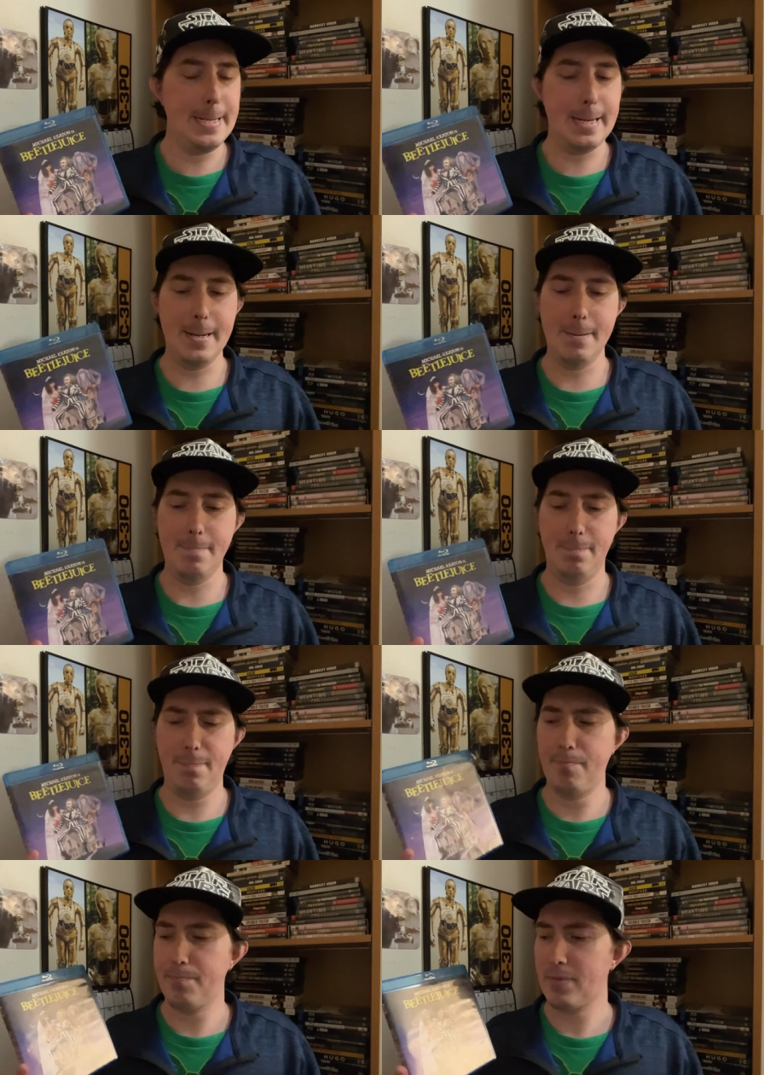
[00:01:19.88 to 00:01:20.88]
Um,
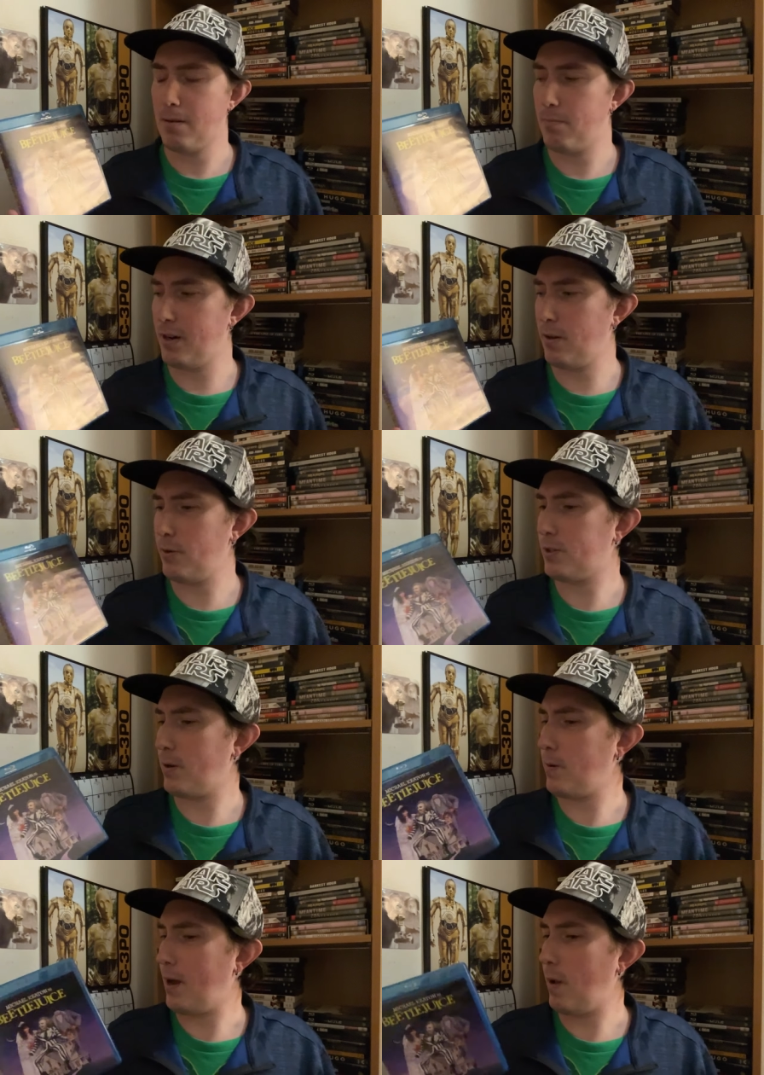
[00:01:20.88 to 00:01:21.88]
but
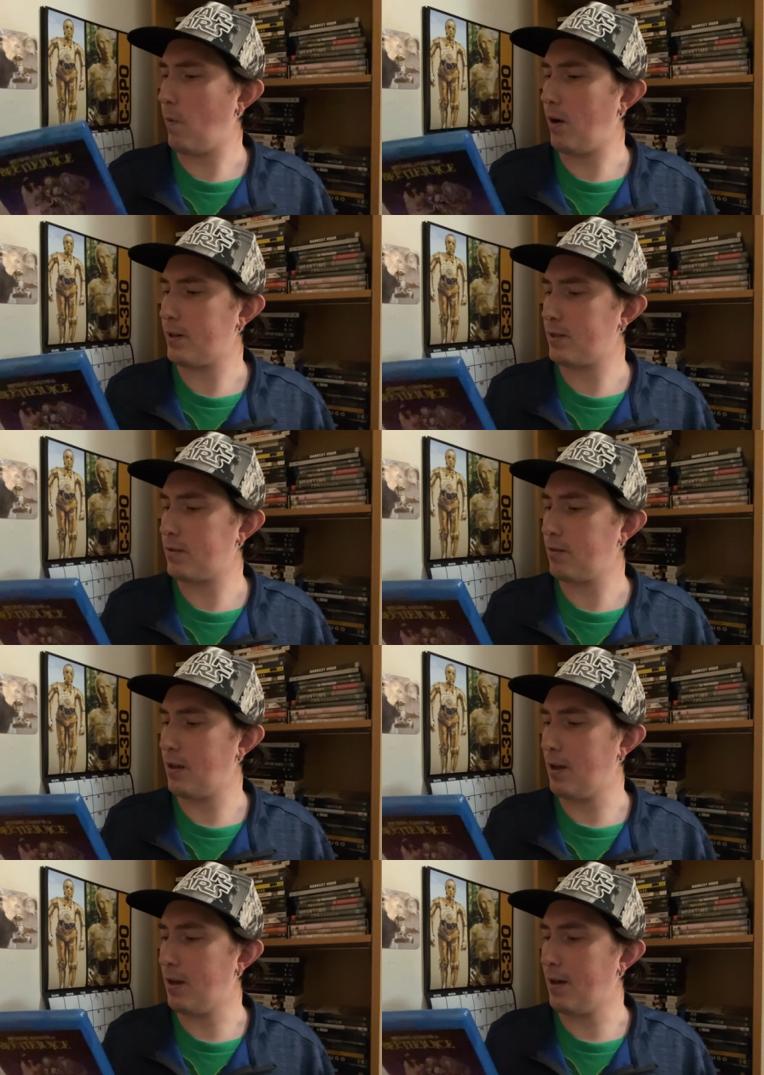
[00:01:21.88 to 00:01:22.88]
also, I watched
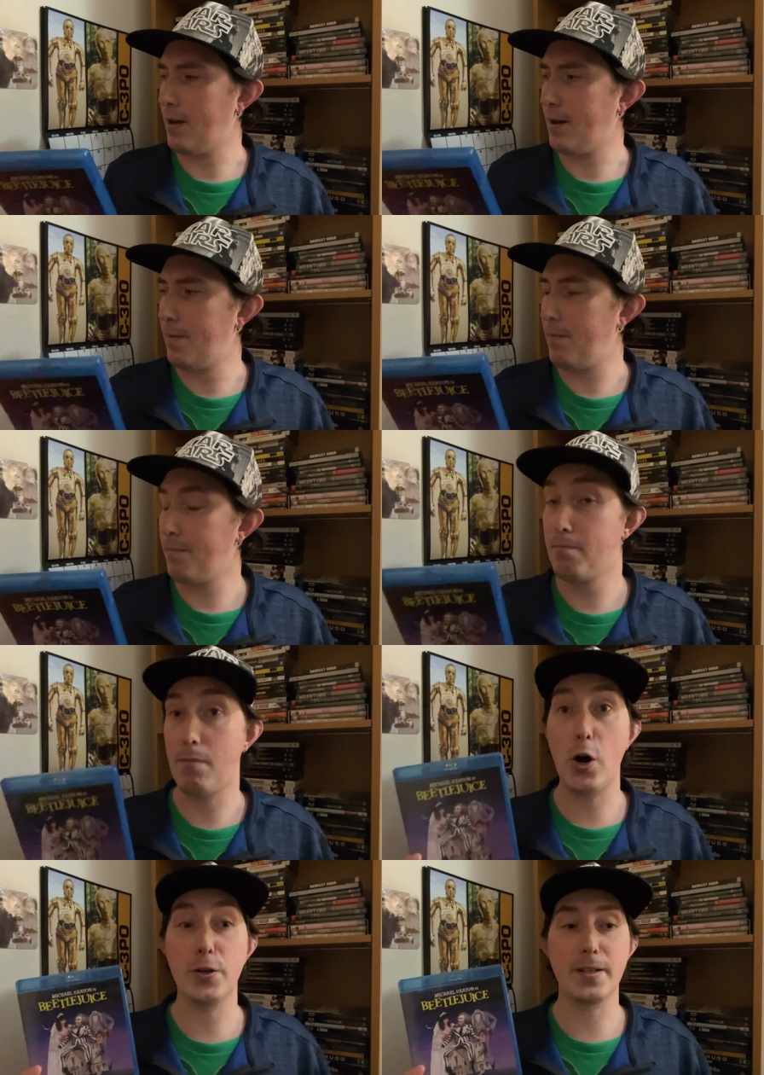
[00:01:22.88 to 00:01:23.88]
uh,
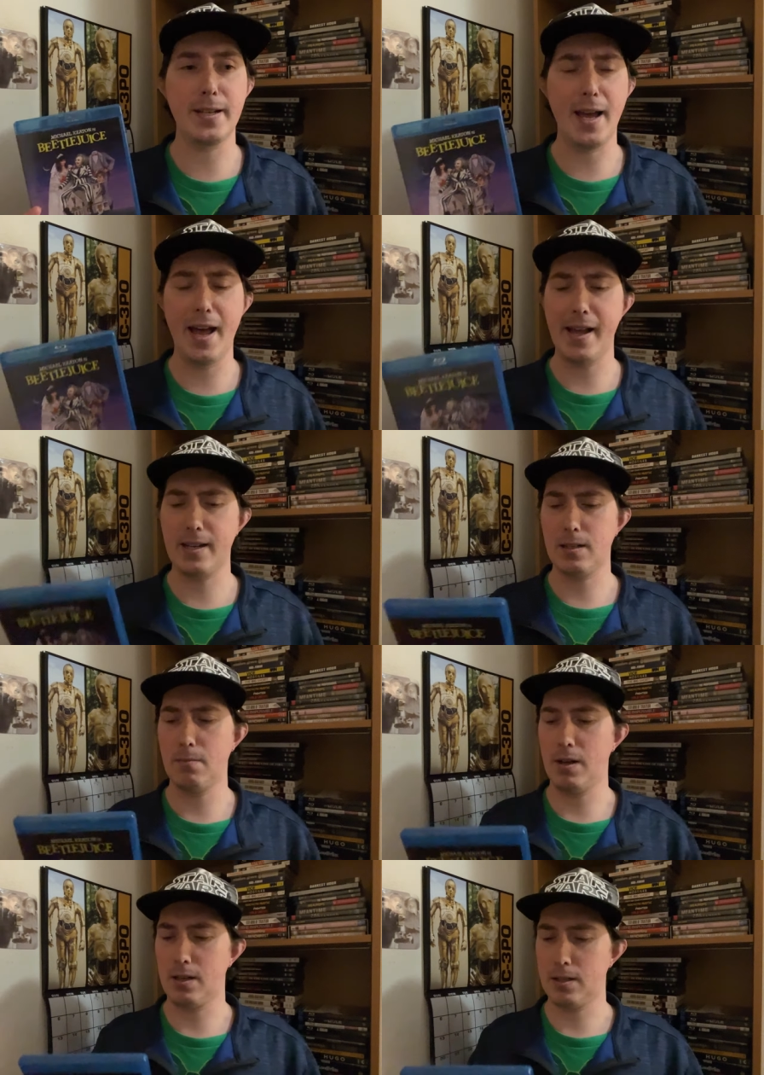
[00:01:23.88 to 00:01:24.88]
Mars Attacks,
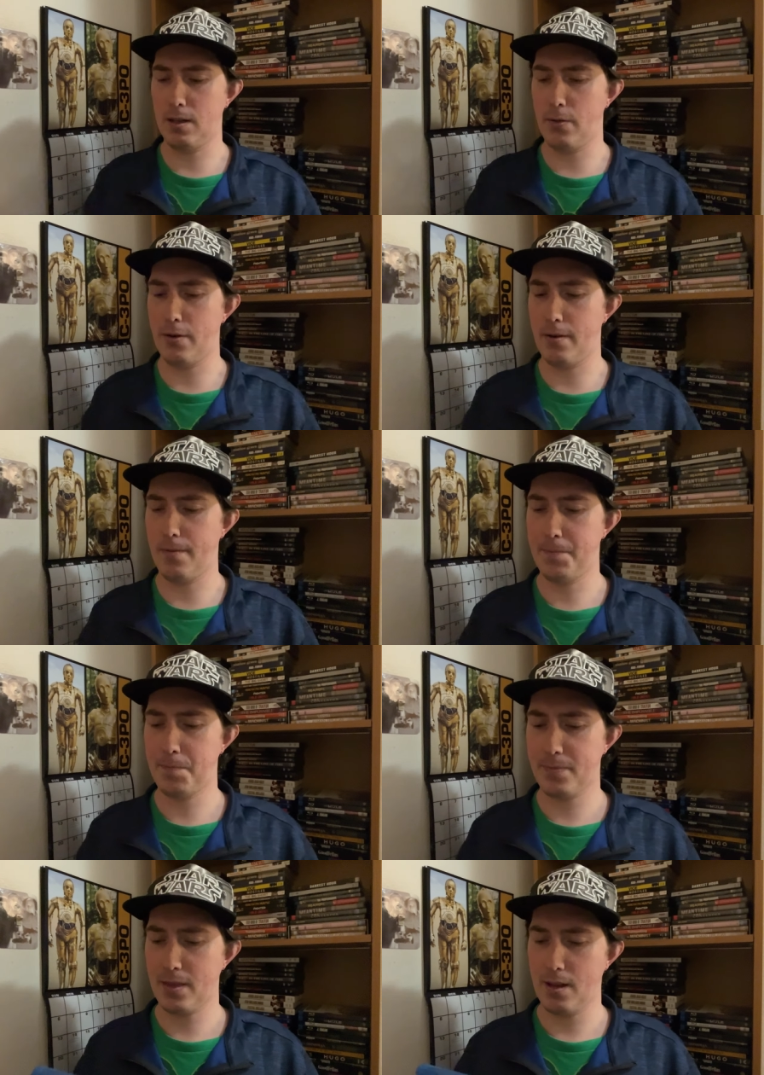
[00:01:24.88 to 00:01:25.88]
amongst other
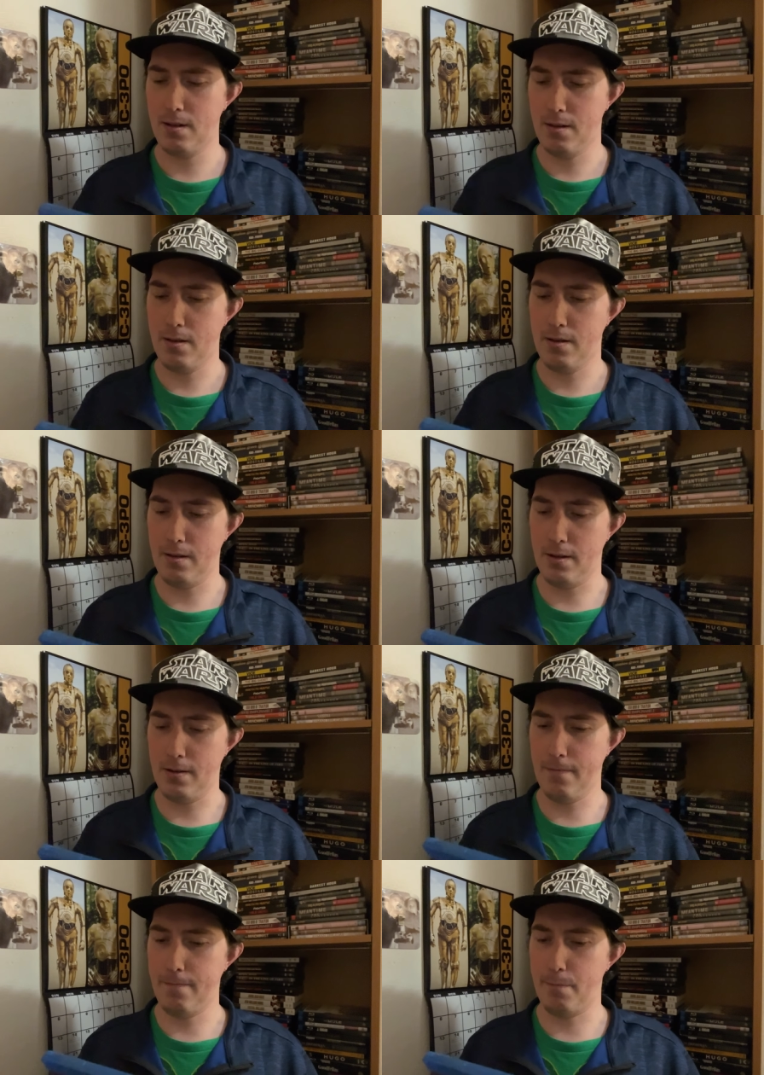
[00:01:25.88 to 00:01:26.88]
uh,
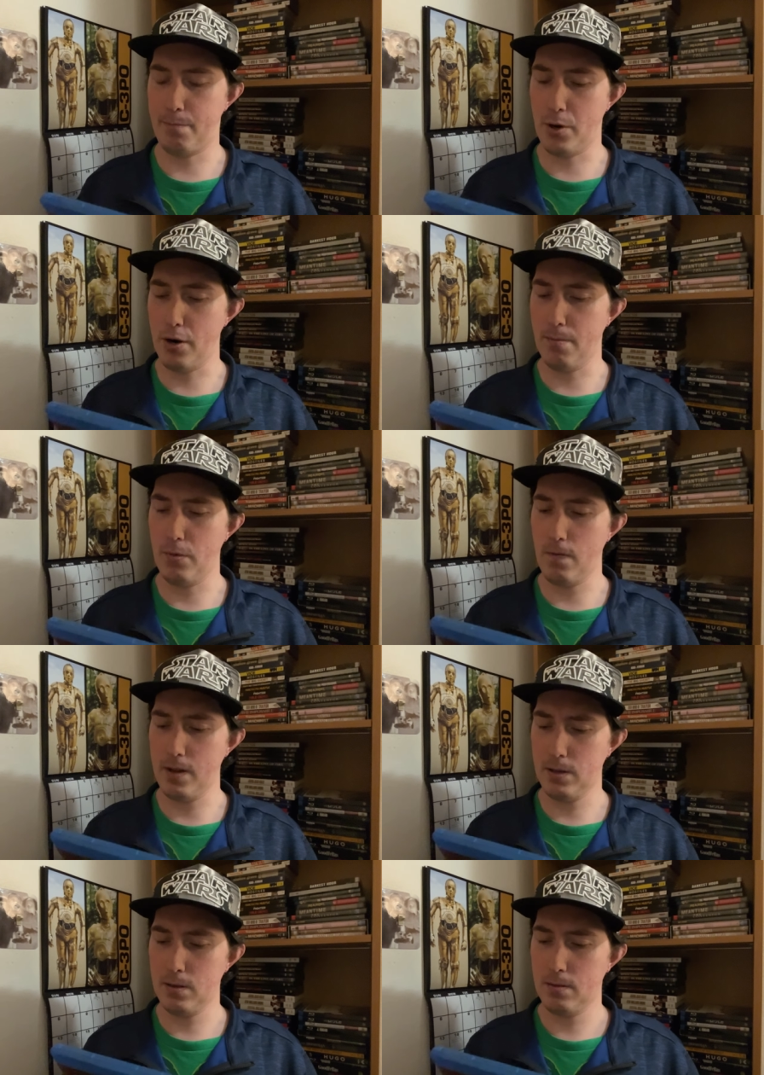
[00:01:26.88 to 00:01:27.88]
Burton
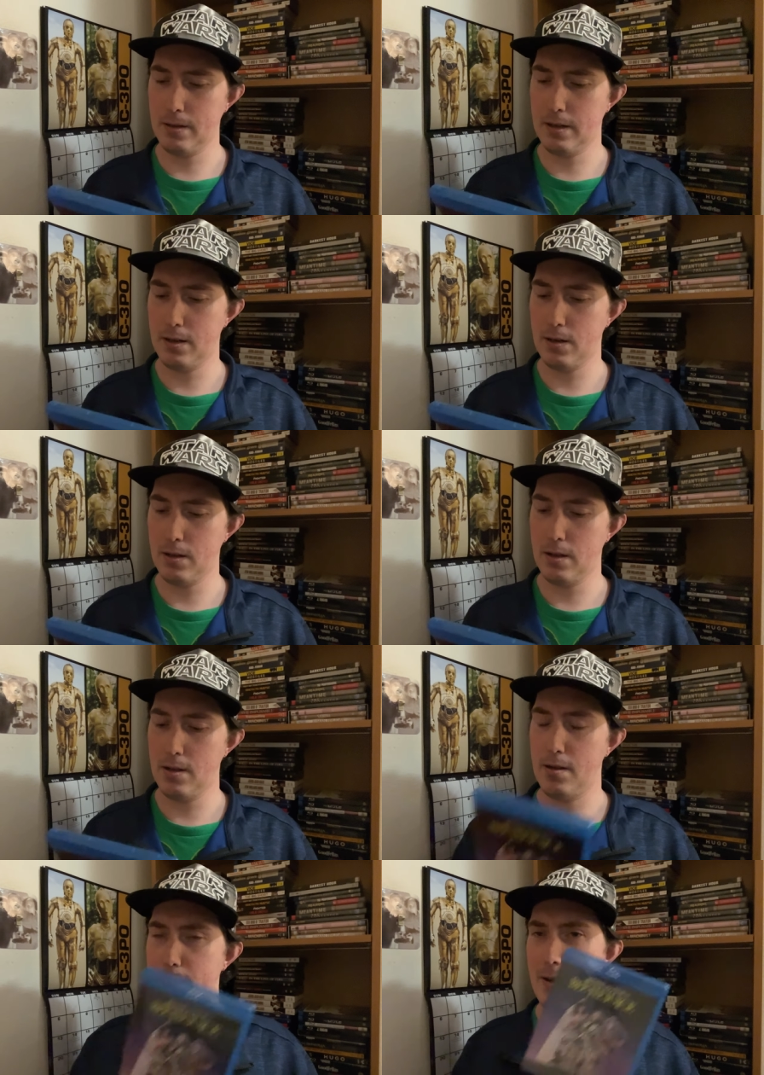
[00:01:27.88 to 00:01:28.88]
movies.
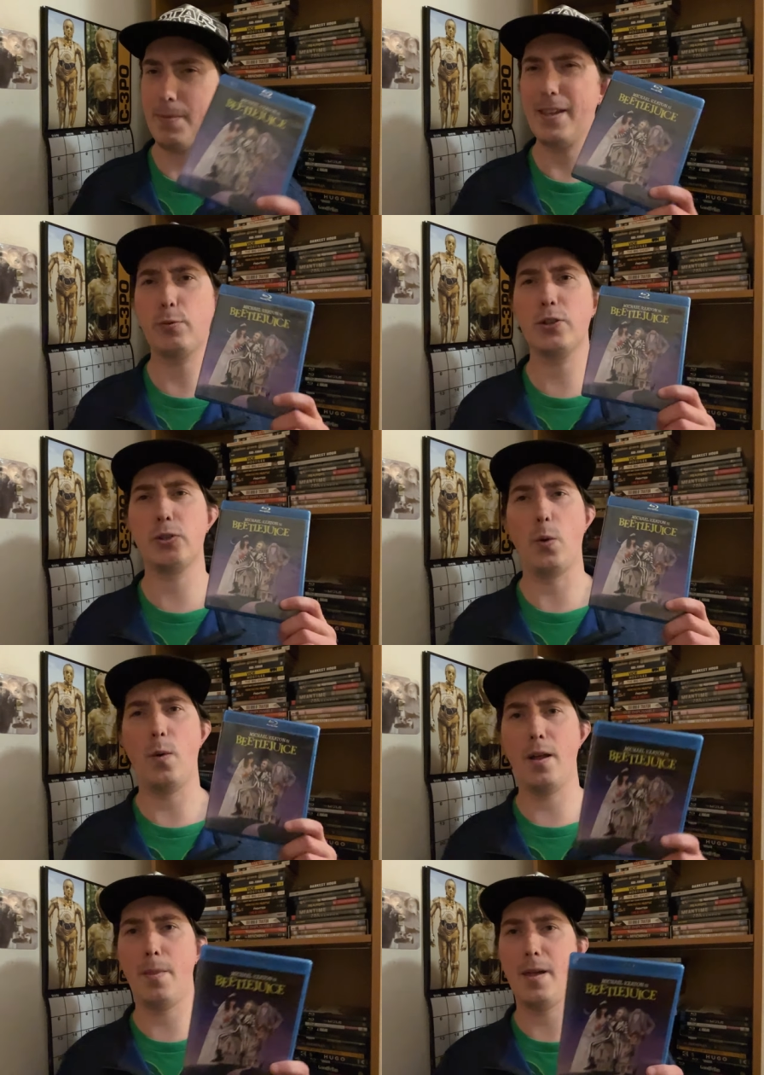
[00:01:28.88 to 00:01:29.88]
But this was the
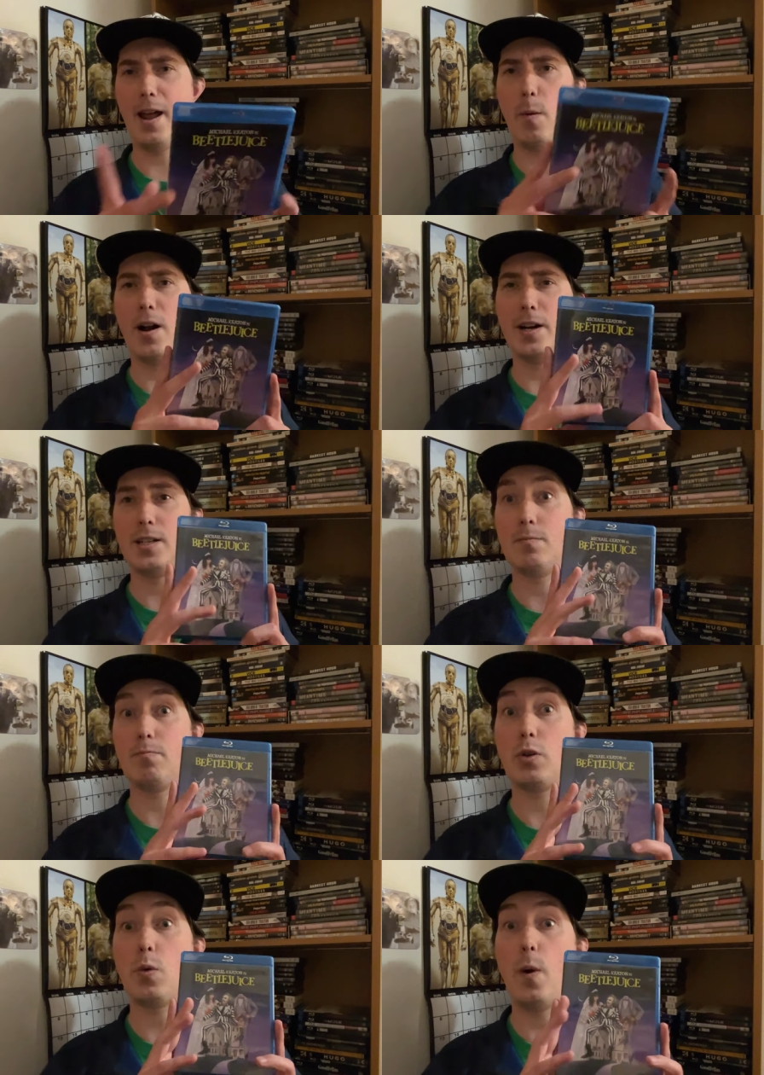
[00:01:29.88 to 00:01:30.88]
one that I watched
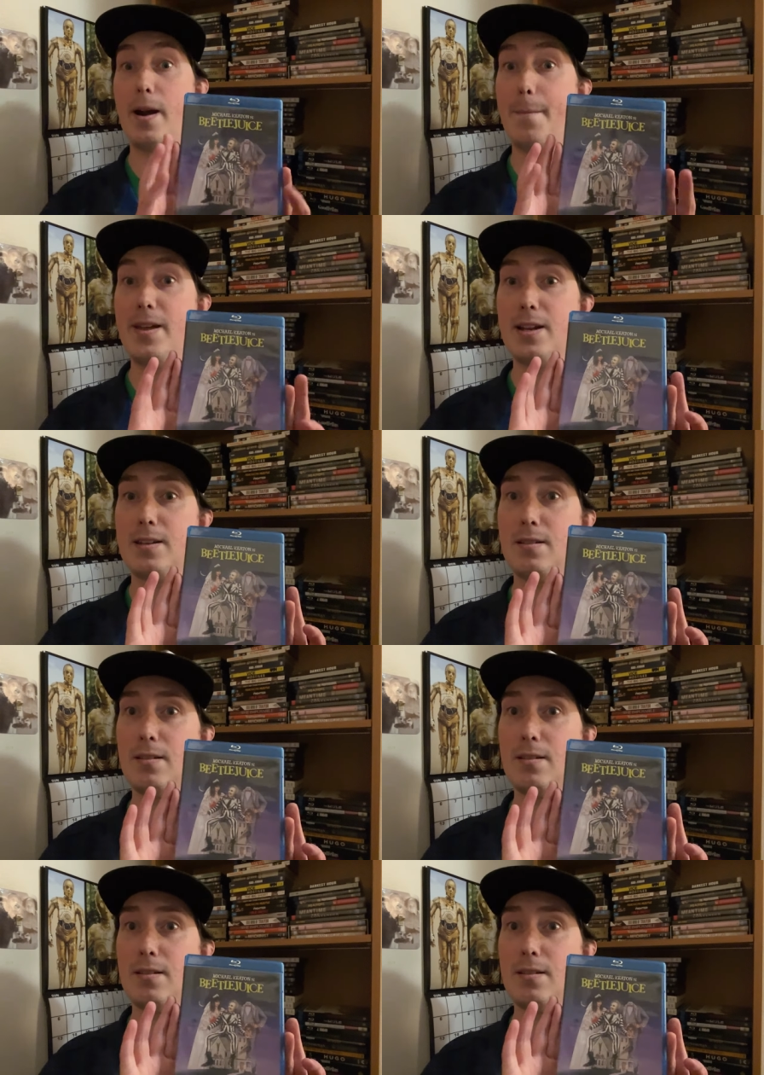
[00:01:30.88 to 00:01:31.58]
quite a bit.